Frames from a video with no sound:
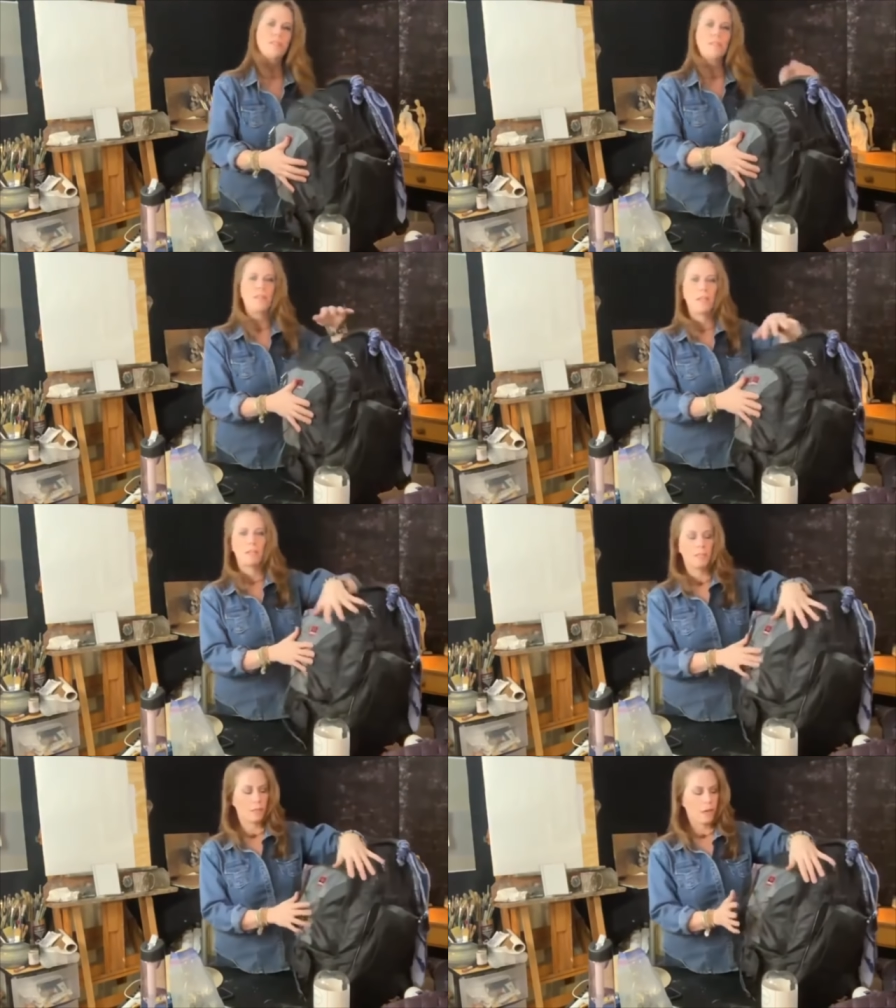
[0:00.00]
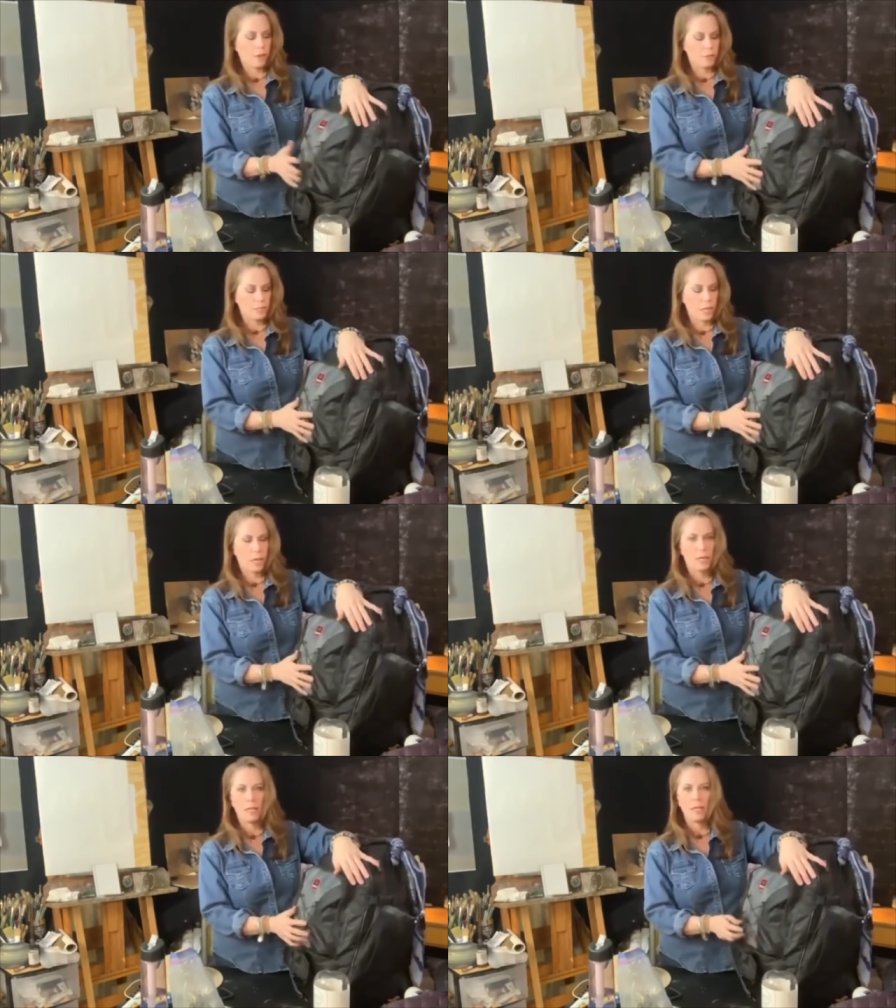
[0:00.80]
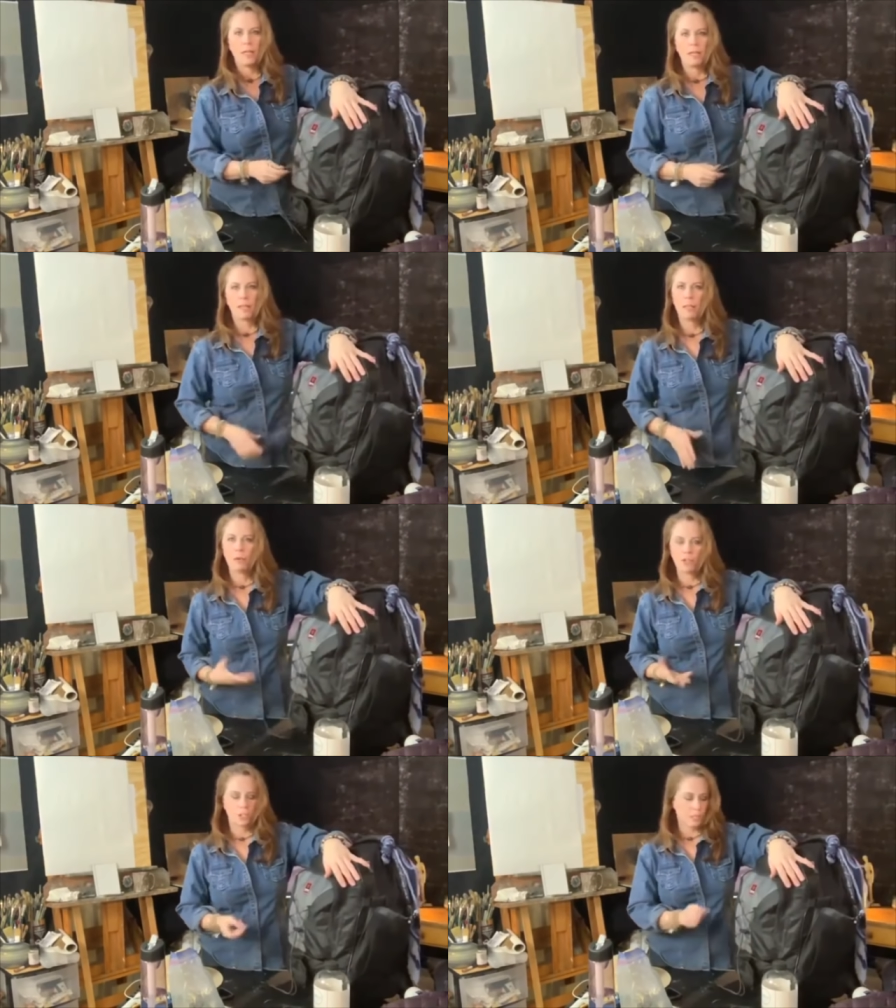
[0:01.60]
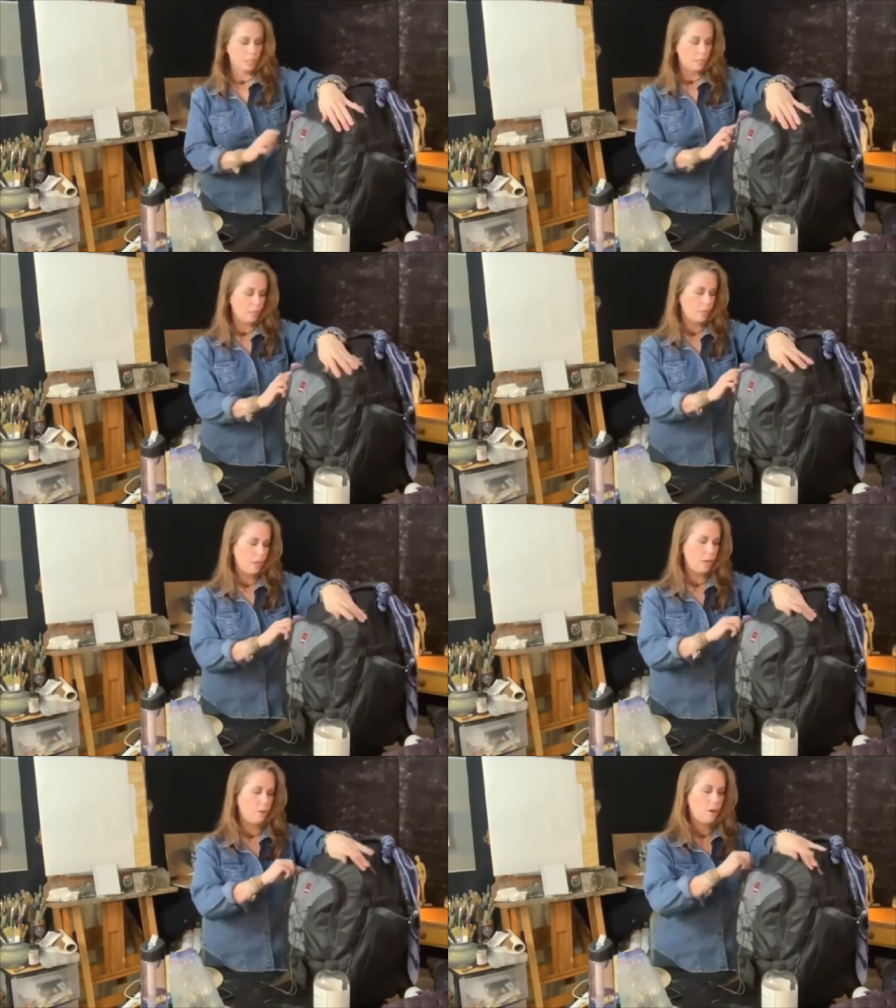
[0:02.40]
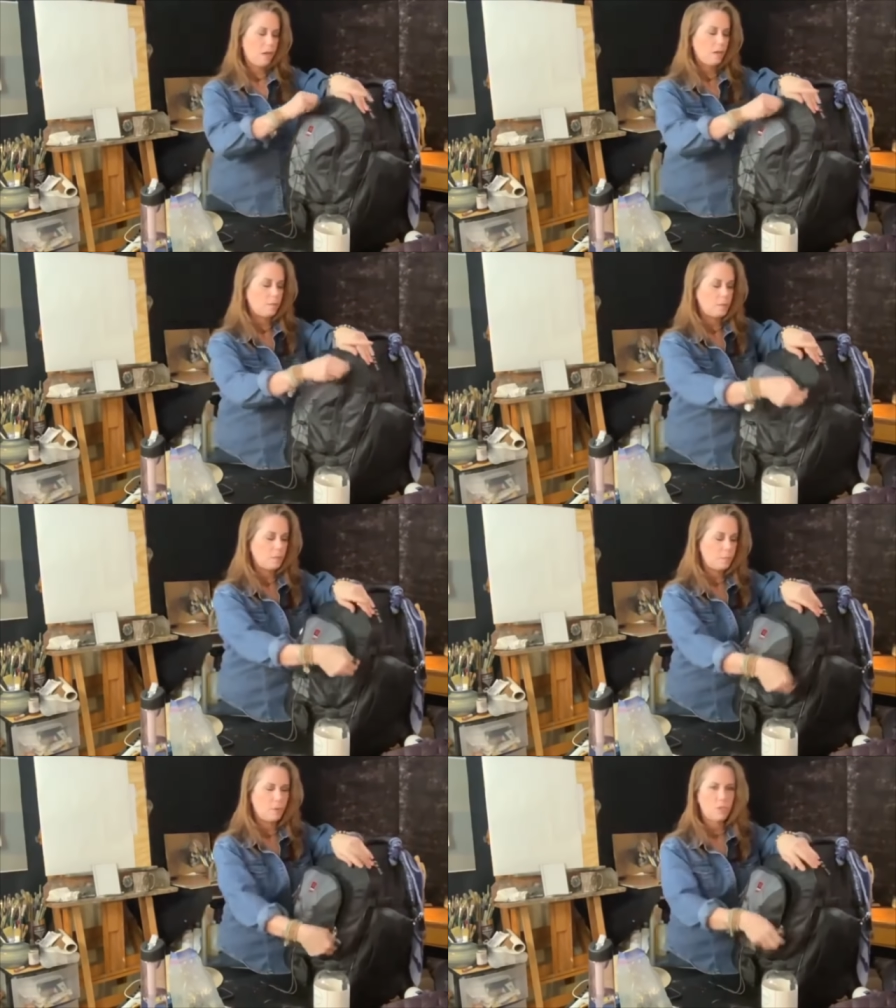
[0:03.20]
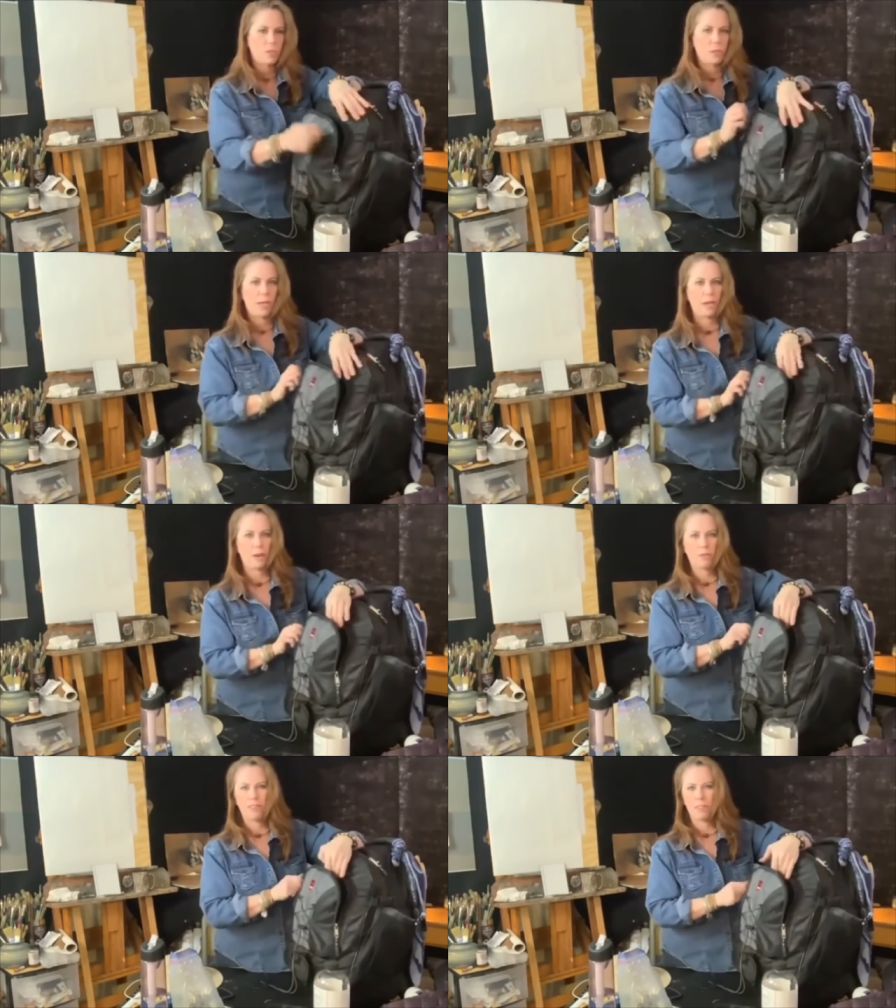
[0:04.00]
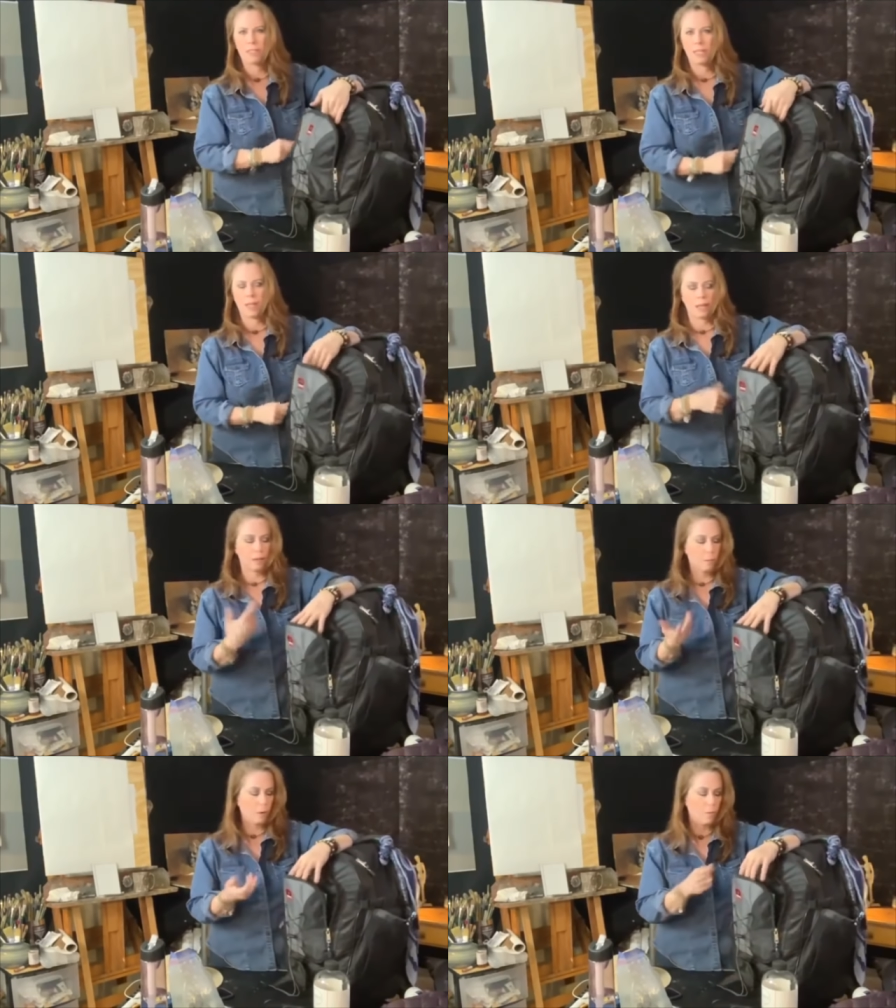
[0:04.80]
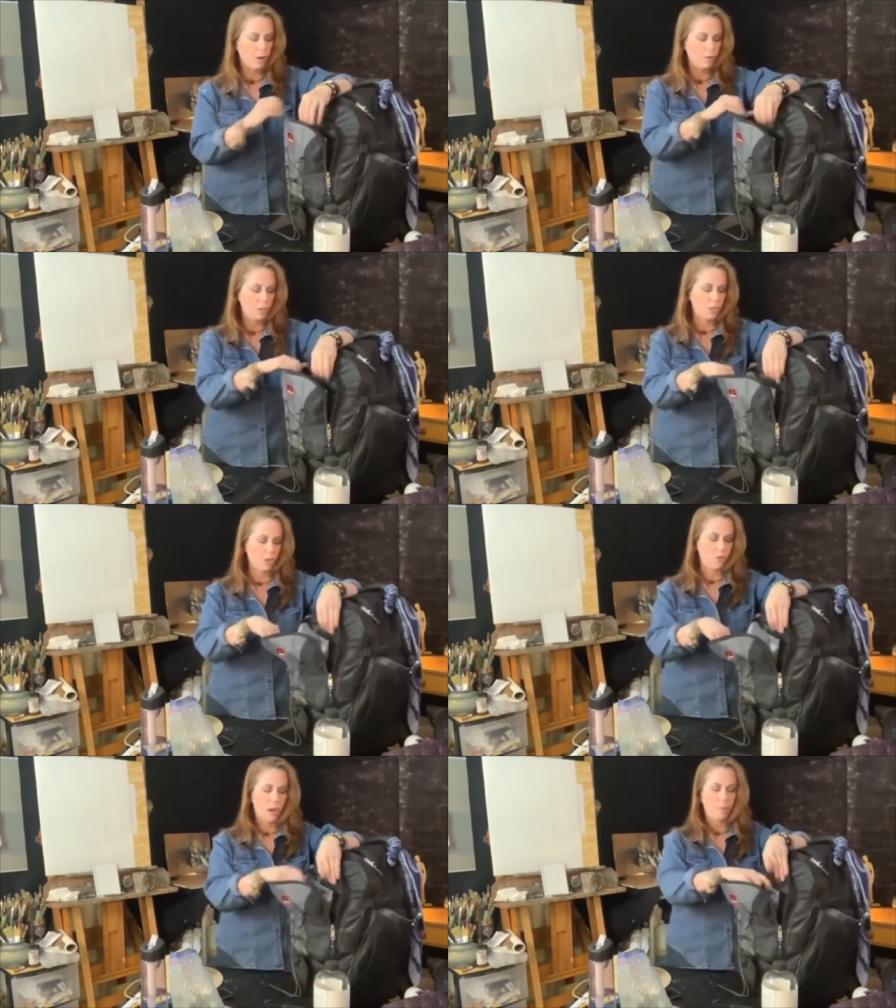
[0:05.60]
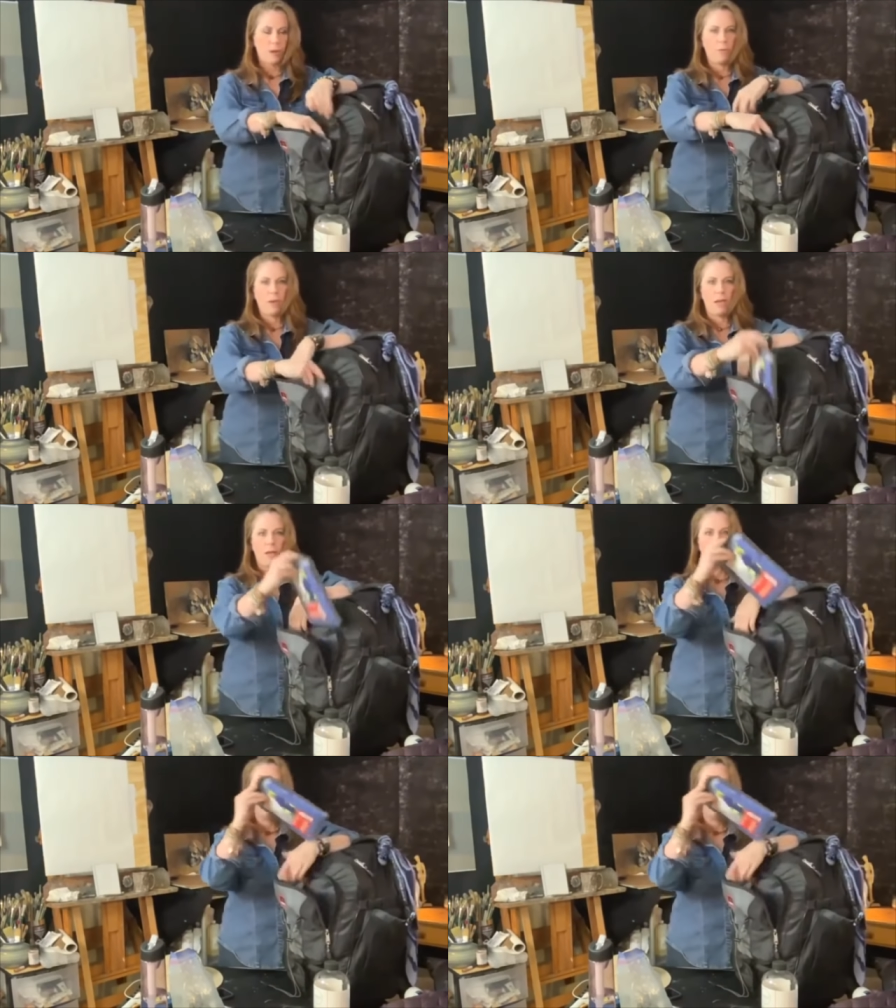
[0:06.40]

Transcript: things in the outside, like emergency care items, personal care, things like that, that I'm gonna wanna reach in and grab right away.